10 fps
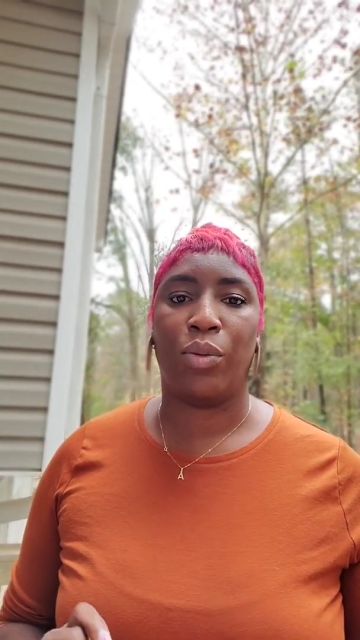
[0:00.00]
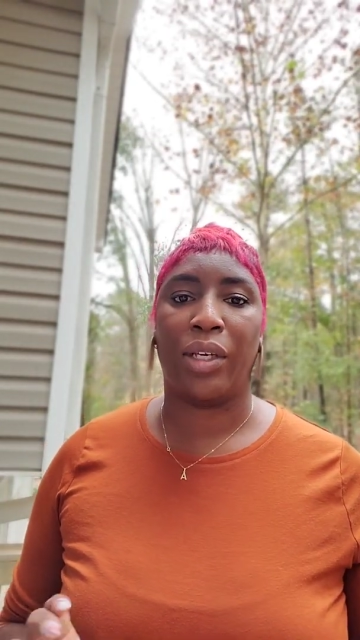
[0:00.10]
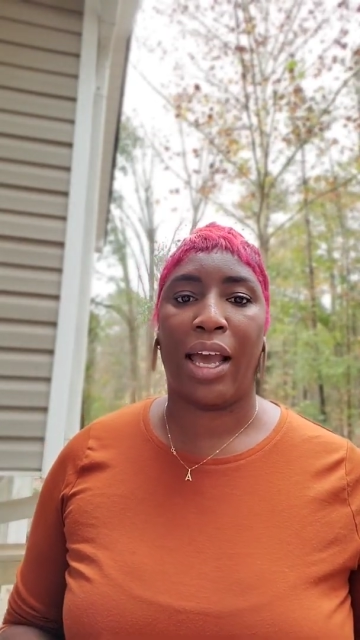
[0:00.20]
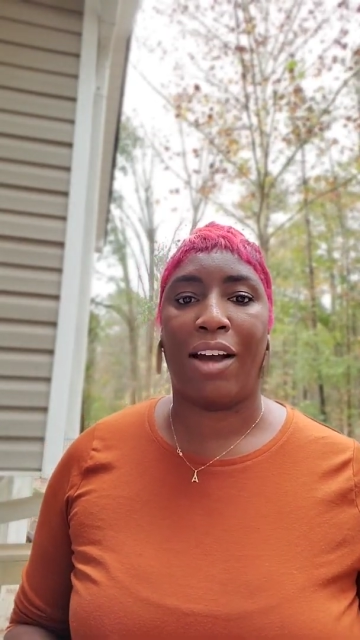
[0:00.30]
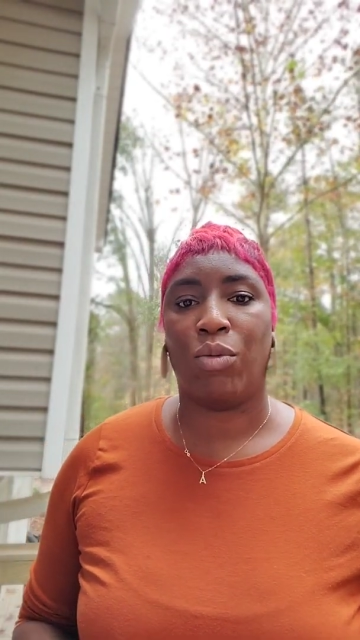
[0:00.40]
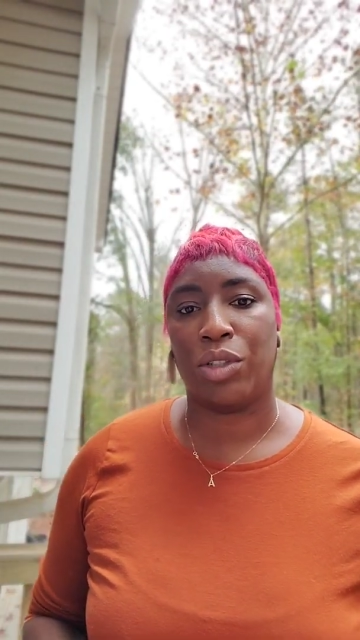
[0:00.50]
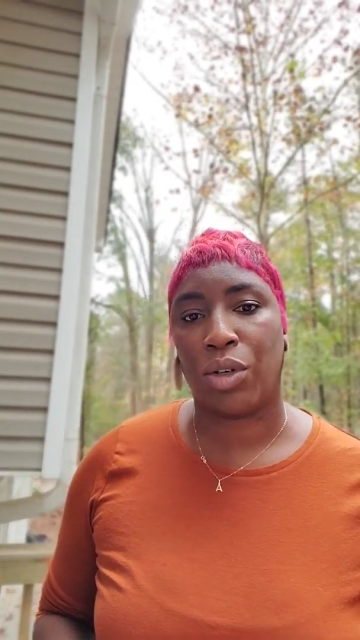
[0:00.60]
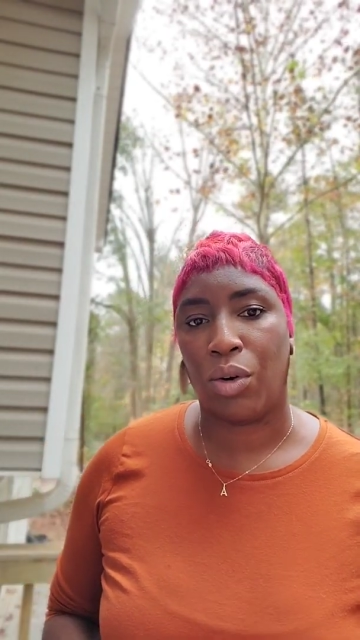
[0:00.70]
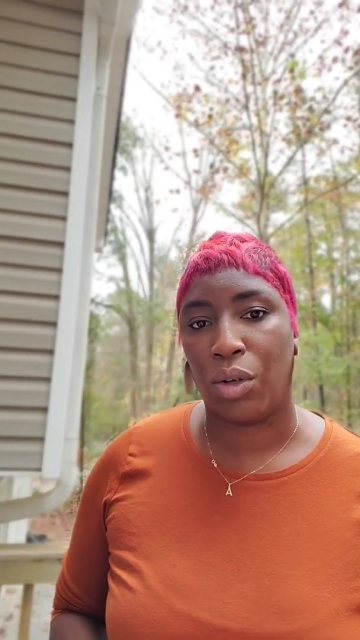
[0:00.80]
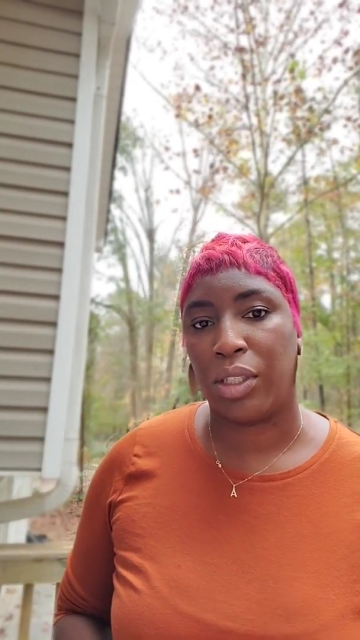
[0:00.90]
we have what's
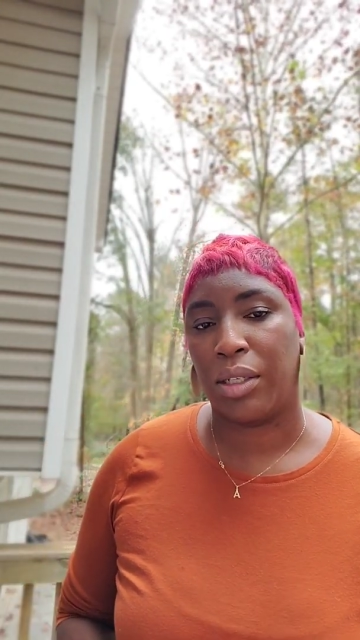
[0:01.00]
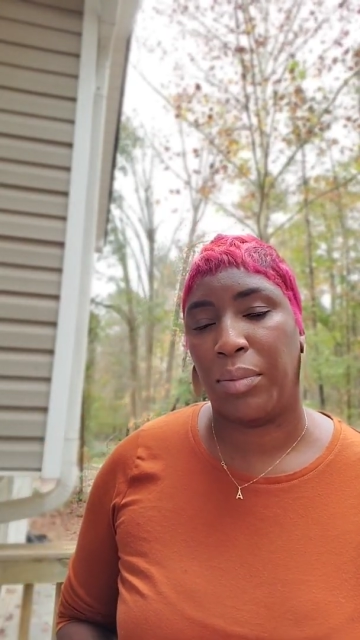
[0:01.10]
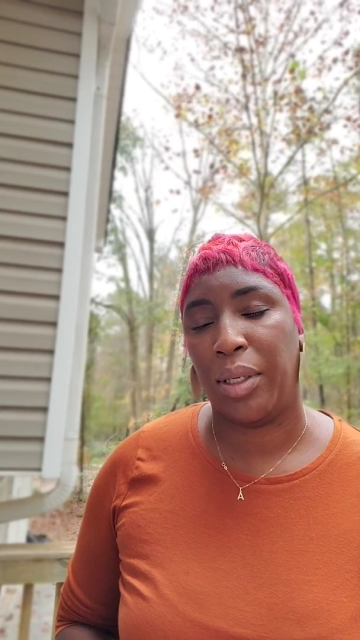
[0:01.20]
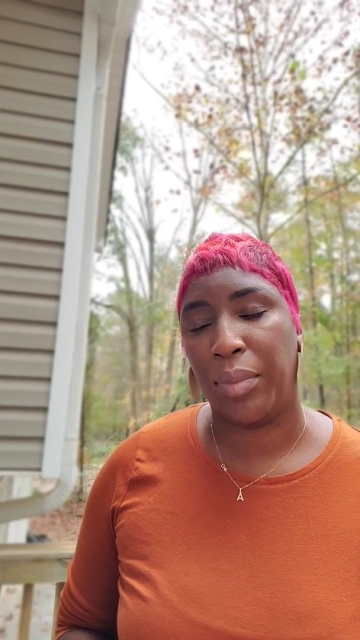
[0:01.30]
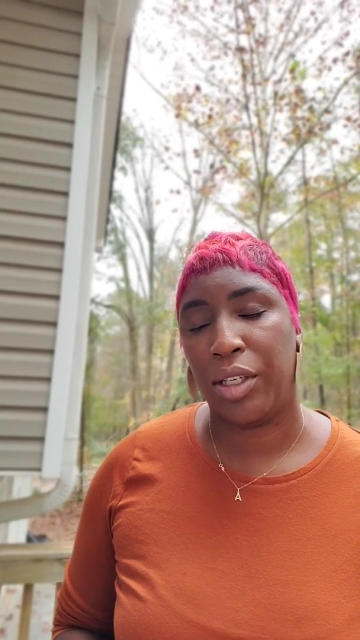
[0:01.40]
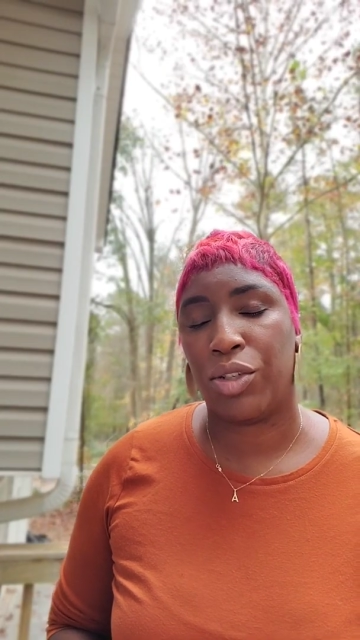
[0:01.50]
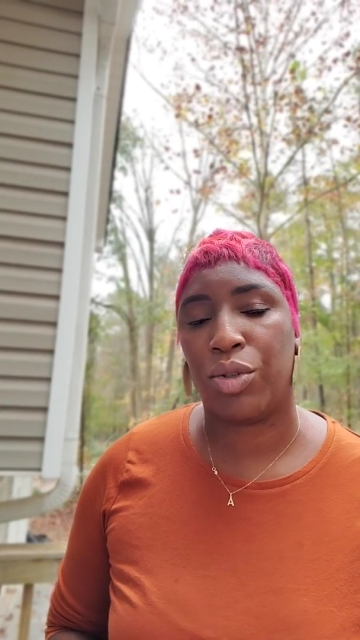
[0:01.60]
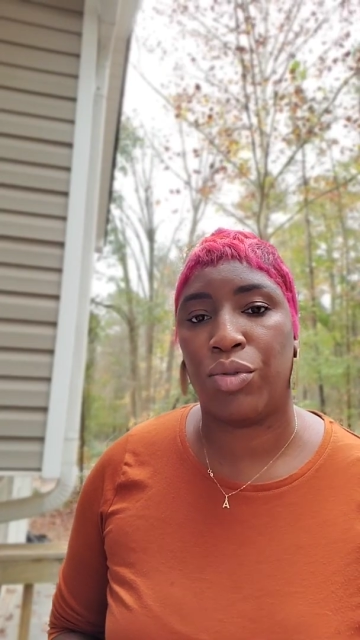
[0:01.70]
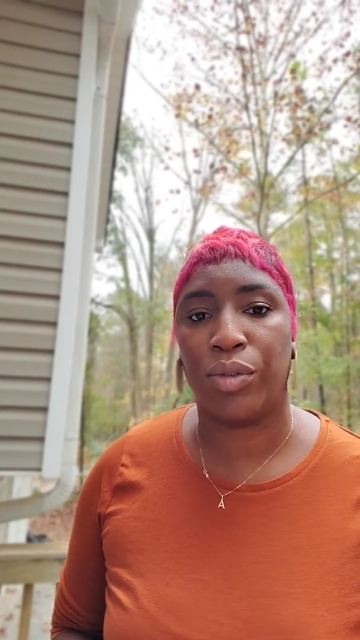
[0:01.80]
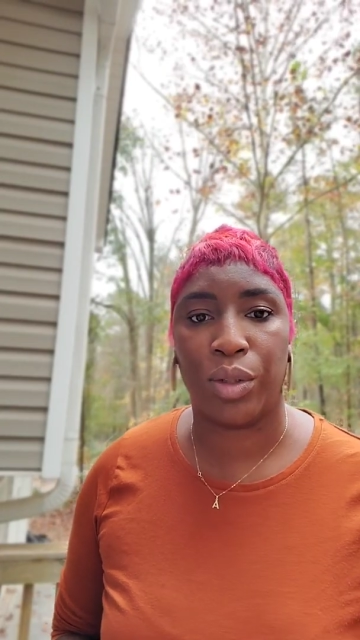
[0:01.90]
called an amendment
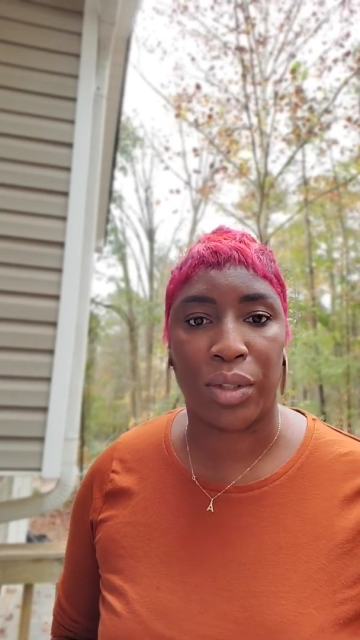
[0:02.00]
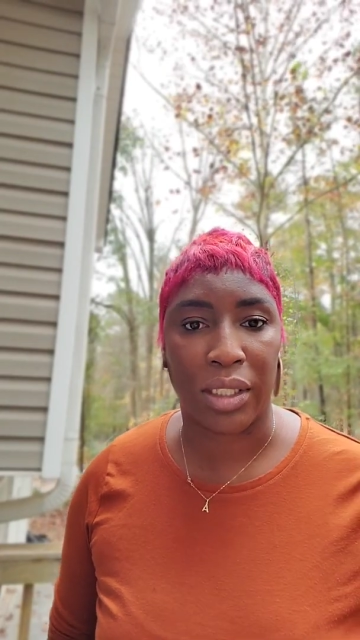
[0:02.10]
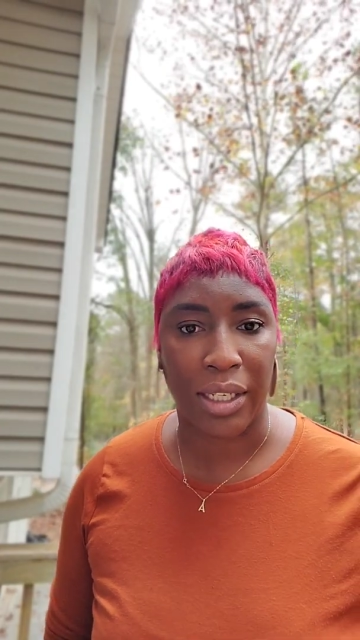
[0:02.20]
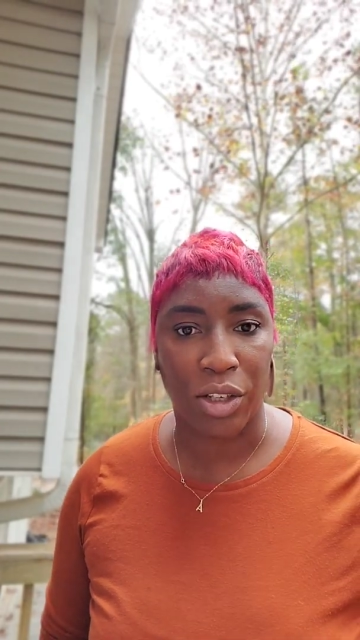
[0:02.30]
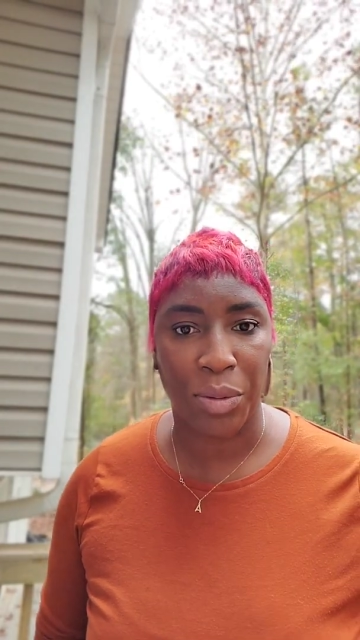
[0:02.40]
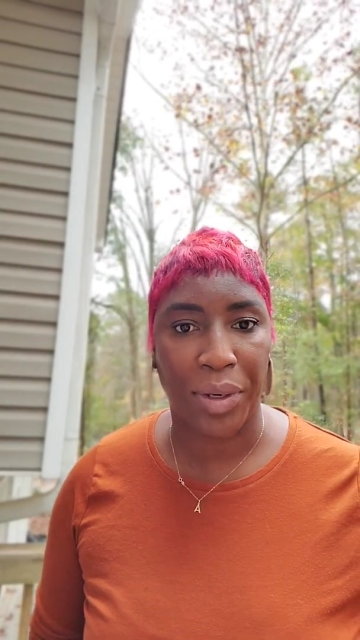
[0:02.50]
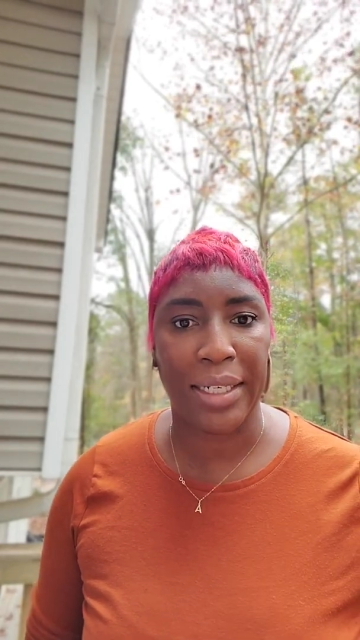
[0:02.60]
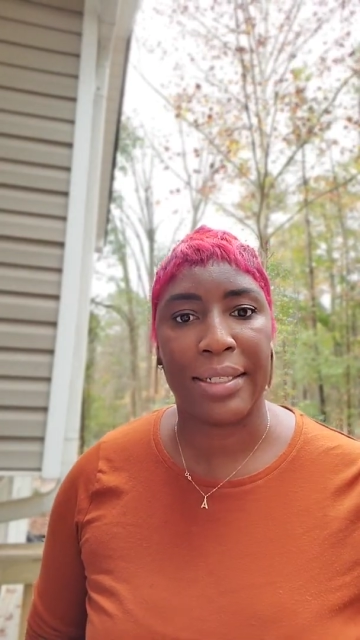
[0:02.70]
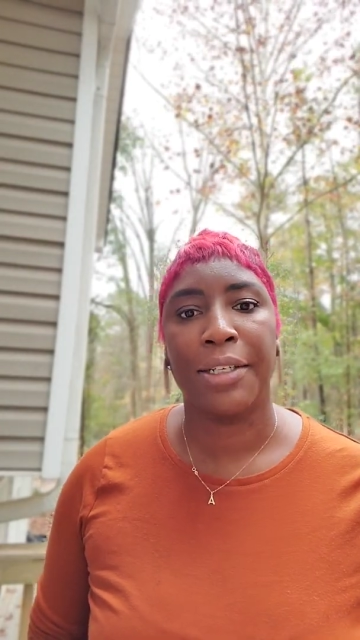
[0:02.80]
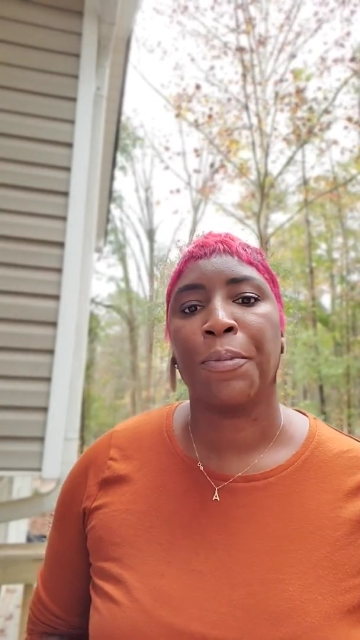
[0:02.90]
to reduce the sales
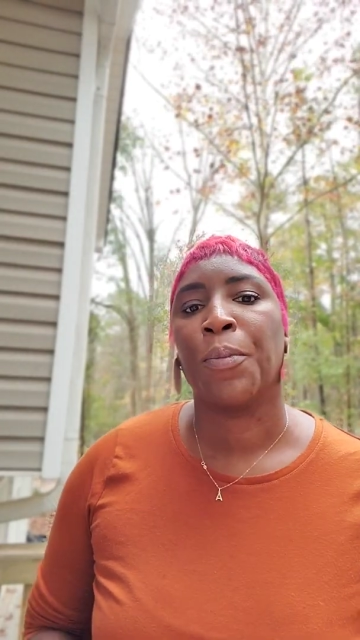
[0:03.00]
price.